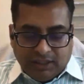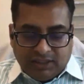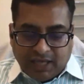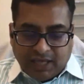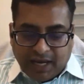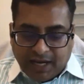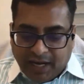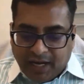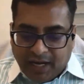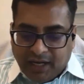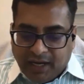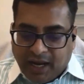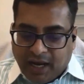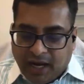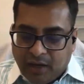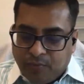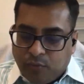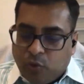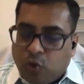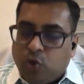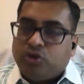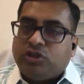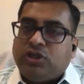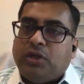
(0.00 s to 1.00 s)
The
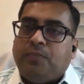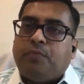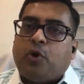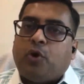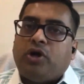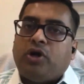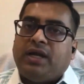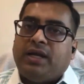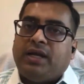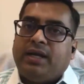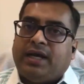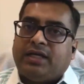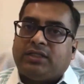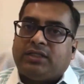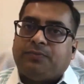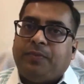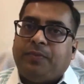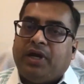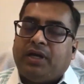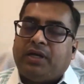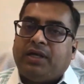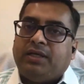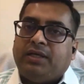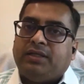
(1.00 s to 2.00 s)
second and most important
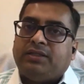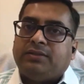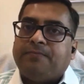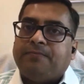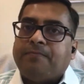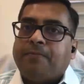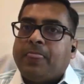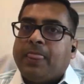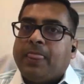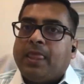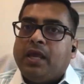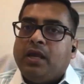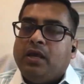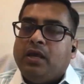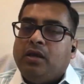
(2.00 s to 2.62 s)
aspect is,